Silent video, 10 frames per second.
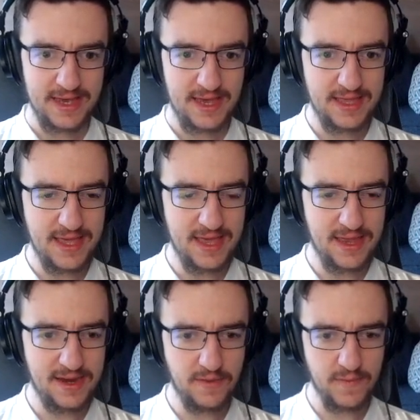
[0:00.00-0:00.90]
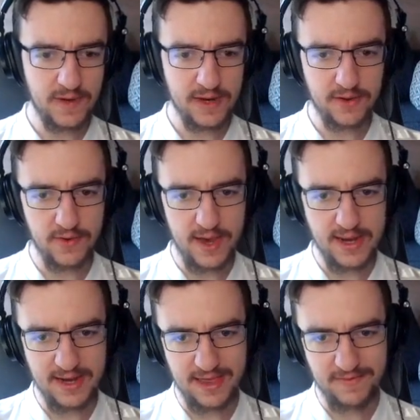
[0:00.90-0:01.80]
And then we're going to go ahead
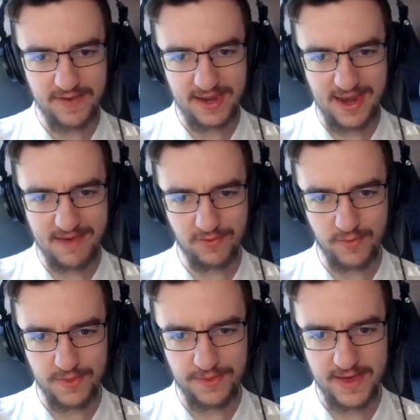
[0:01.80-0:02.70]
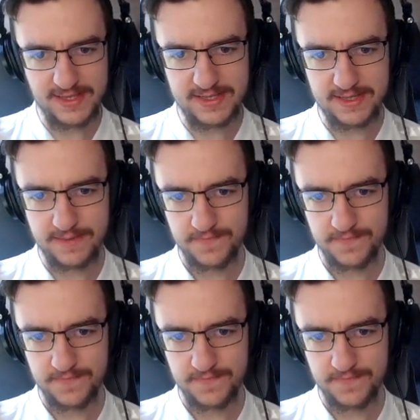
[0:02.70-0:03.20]
and leave it level with this.